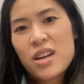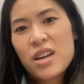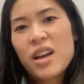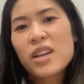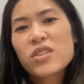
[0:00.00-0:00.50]

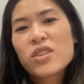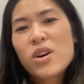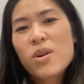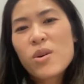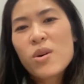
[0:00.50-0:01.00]
Right.
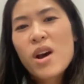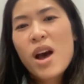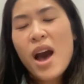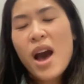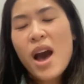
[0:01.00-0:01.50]
So
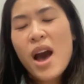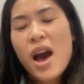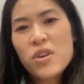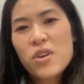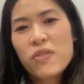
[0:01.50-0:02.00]
I don't know
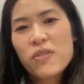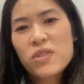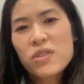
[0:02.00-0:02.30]
if you've